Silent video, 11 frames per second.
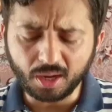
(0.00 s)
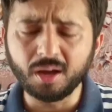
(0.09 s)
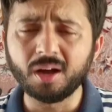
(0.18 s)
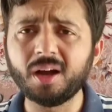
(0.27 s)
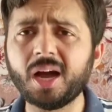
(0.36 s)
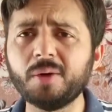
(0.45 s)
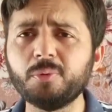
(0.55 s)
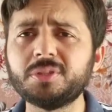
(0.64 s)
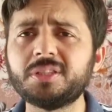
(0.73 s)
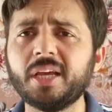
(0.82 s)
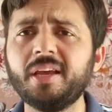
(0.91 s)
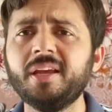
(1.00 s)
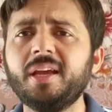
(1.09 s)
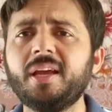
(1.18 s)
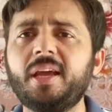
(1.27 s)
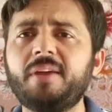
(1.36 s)
I would say
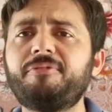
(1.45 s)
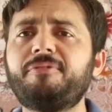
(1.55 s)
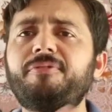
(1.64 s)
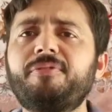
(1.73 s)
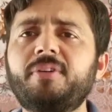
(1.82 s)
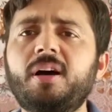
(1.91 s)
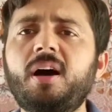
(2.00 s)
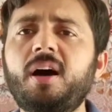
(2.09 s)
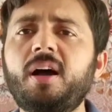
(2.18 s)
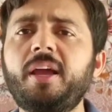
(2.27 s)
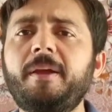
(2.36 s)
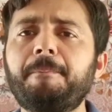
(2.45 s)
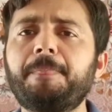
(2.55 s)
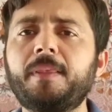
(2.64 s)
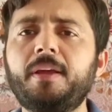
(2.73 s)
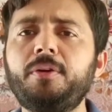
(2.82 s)
if I
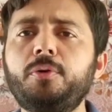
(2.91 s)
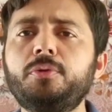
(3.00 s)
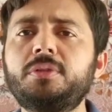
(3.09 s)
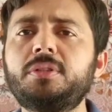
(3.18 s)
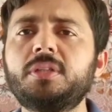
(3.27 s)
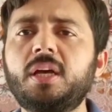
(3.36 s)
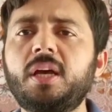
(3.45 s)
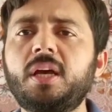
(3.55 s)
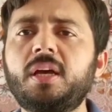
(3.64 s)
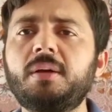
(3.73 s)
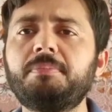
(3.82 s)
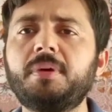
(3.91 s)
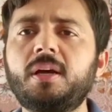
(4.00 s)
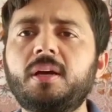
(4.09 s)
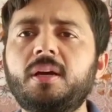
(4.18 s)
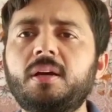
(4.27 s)
use
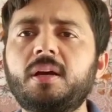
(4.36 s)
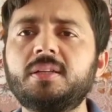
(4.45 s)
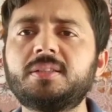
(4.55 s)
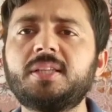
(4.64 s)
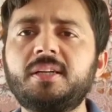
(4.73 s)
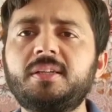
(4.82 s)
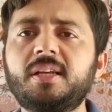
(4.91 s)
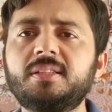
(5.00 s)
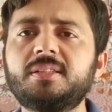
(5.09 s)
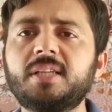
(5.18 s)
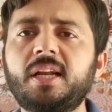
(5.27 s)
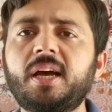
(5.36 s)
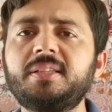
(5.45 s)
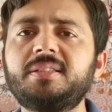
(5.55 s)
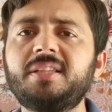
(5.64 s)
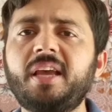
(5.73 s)
a sentence and
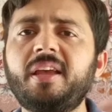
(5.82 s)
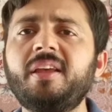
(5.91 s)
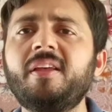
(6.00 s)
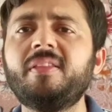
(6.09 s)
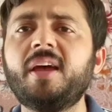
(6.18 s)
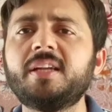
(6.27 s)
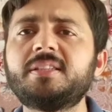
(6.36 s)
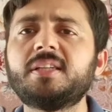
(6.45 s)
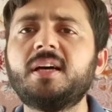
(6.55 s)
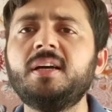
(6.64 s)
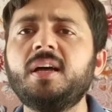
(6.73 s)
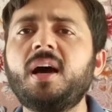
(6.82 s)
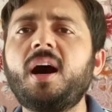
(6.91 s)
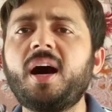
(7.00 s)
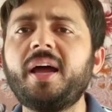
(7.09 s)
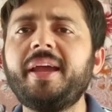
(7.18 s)
I say that
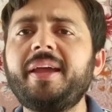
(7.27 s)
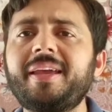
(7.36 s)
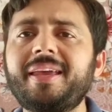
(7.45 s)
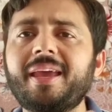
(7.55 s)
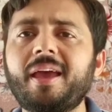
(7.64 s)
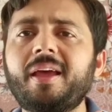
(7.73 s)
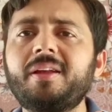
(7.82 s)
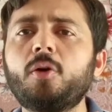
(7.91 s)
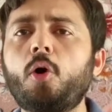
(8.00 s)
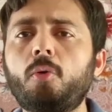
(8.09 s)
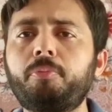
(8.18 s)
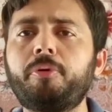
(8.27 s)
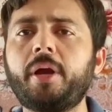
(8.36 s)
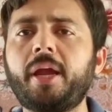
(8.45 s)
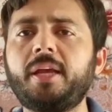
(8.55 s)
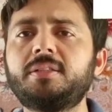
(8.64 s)
I can
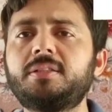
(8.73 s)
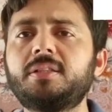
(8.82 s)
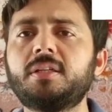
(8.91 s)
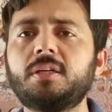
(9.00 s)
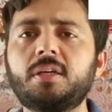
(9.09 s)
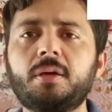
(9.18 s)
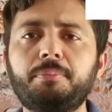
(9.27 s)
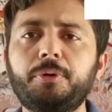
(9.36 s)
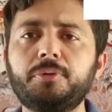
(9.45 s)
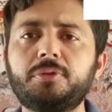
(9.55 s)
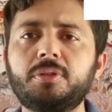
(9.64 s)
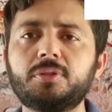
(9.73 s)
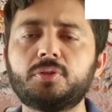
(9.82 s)
operate computer.